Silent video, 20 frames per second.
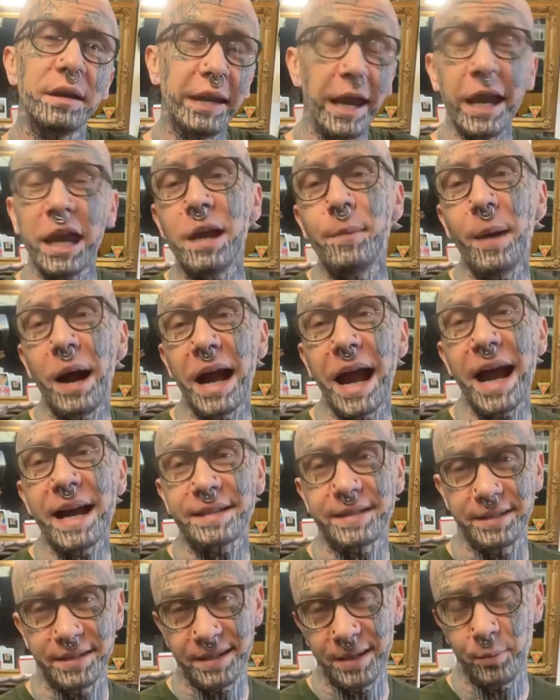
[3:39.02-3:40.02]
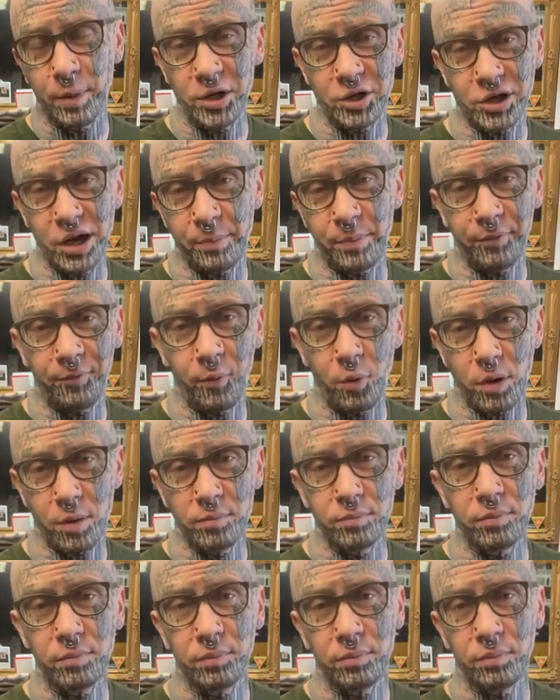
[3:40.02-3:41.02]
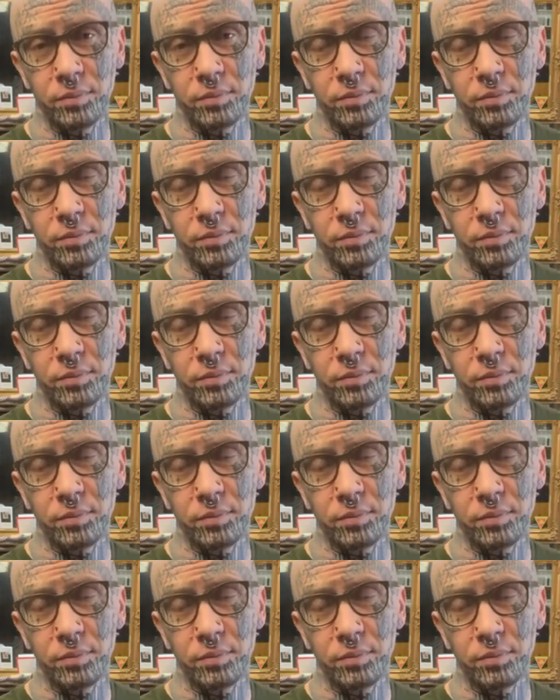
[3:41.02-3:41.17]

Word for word: kicking my ass in some way, shape, or form